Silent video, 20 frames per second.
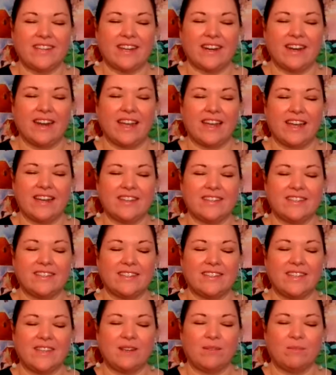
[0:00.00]
Take a
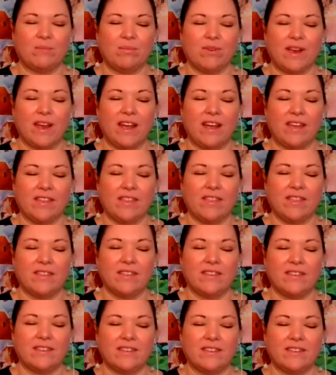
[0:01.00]
nice, deep breath.
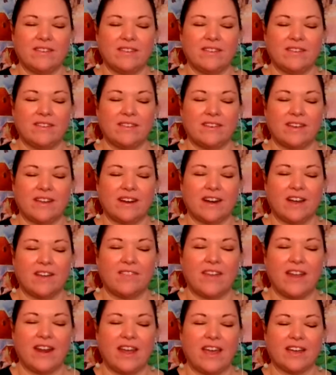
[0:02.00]
And
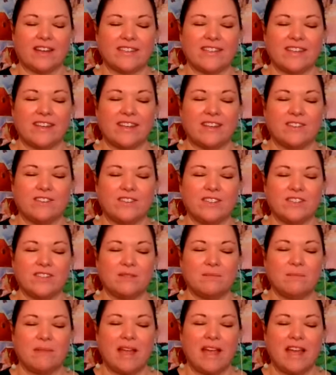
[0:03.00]
on that exhale,
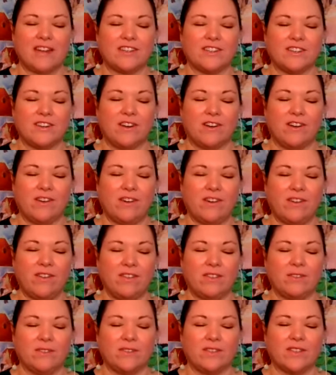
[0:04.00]
just imagine
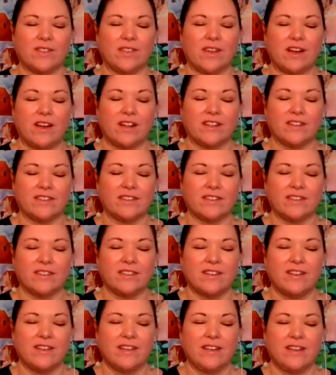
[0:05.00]
all those
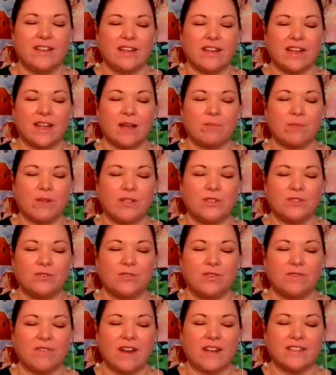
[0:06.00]
thoughts coming
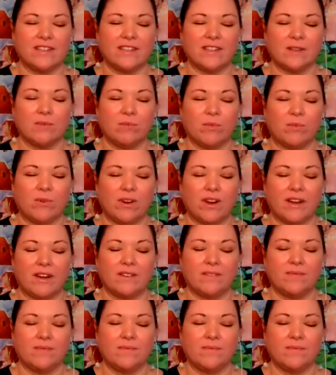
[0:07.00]
to a resting
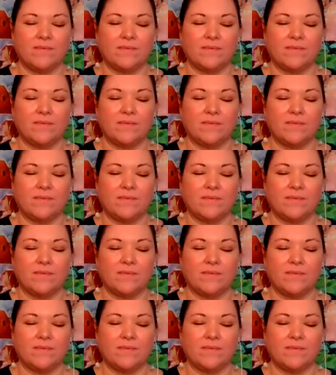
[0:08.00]
point.